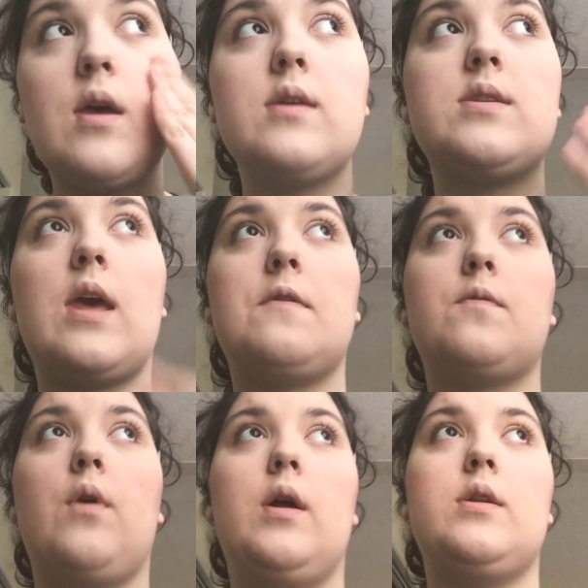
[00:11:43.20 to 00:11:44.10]

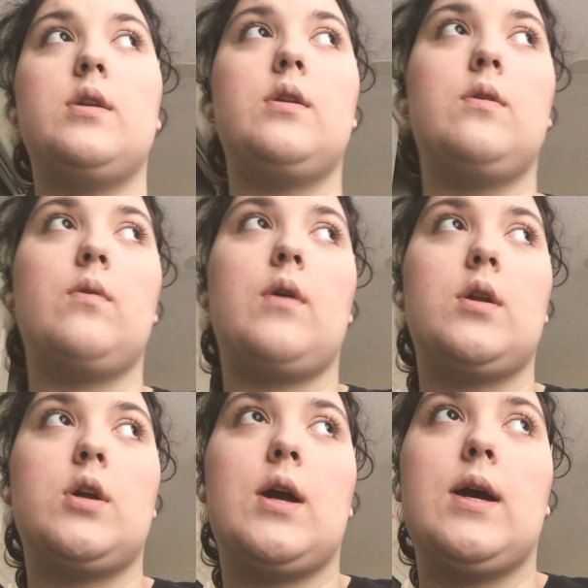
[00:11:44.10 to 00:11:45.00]
safe one to do
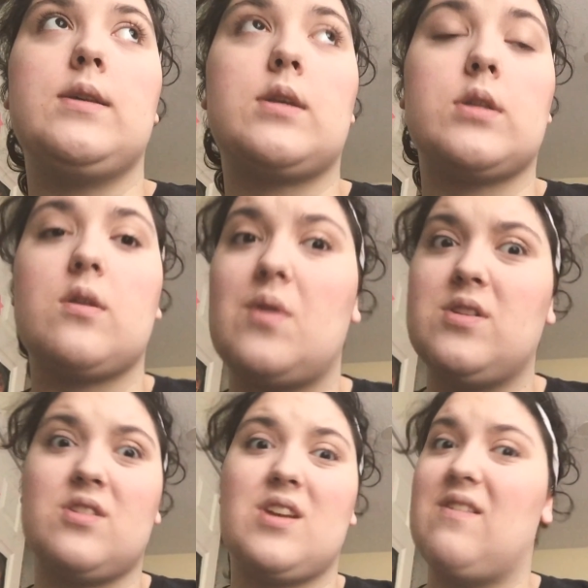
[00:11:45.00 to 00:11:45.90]
on your eyes, because
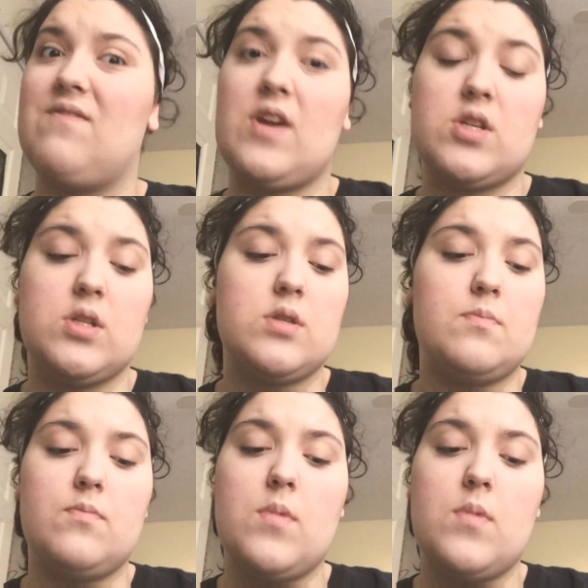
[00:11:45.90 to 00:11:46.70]
otherwise you'll get infections.